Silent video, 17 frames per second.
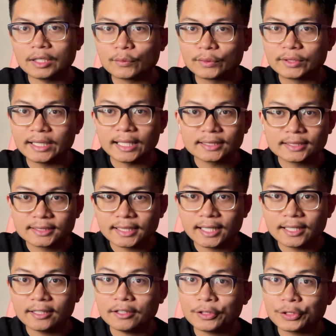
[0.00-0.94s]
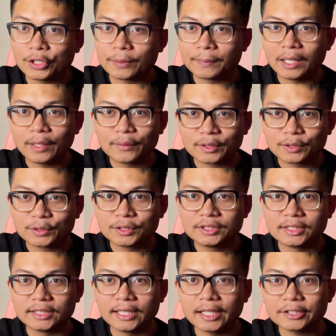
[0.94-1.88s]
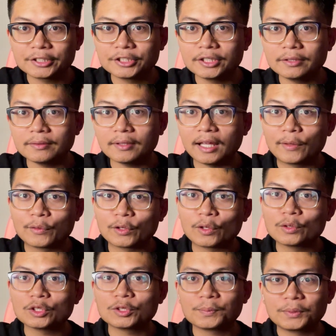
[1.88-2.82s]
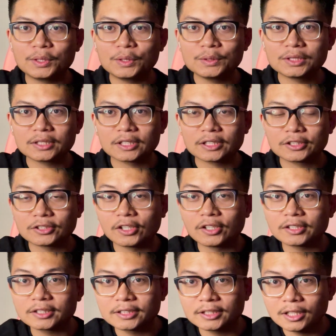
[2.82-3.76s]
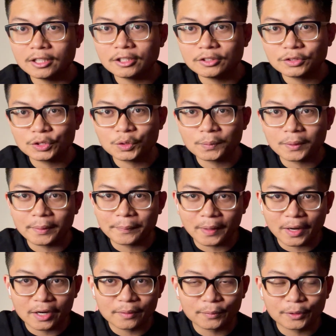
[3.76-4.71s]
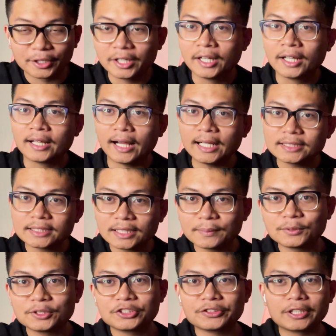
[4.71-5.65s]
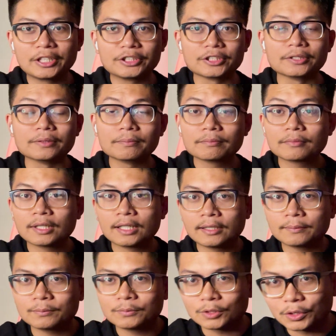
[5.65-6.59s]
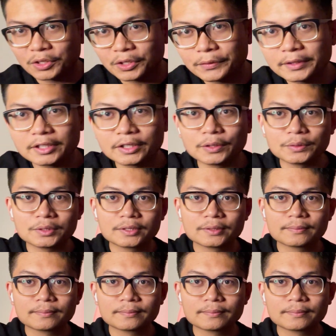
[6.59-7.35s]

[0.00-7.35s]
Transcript: with that said, here are power chords in action, and we're going to be using the song Still Into You by Paramore as demonstration. So here it goes.